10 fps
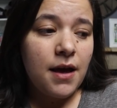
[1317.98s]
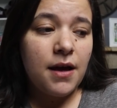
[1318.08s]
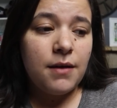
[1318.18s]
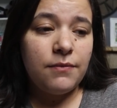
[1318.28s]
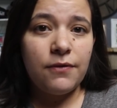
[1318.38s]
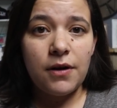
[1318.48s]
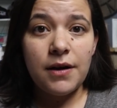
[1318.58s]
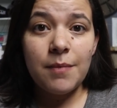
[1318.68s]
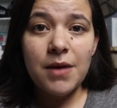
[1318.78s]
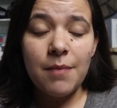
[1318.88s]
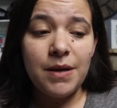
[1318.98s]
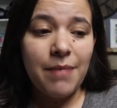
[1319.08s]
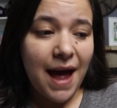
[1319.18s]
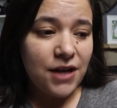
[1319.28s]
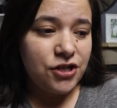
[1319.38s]
um, for an
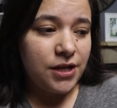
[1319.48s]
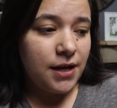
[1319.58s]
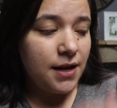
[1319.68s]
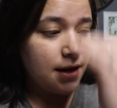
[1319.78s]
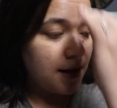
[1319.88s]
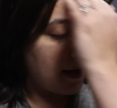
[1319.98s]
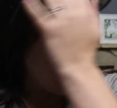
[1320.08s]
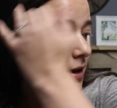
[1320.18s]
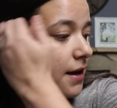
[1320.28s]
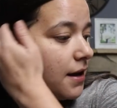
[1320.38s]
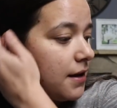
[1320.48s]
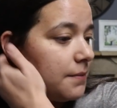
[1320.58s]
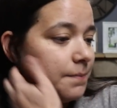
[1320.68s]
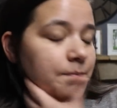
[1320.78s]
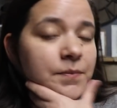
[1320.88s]
upcoming pageant.
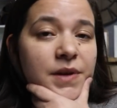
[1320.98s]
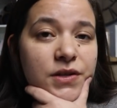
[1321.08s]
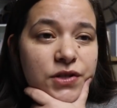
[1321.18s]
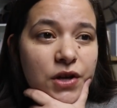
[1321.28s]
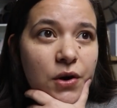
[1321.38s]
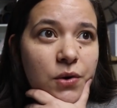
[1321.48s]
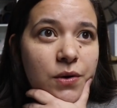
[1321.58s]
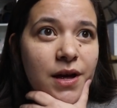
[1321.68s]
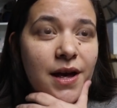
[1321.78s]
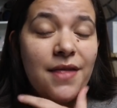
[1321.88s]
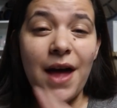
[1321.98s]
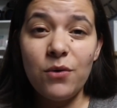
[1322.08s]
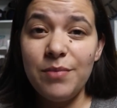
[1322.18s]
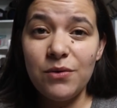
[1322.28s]
Um, so that would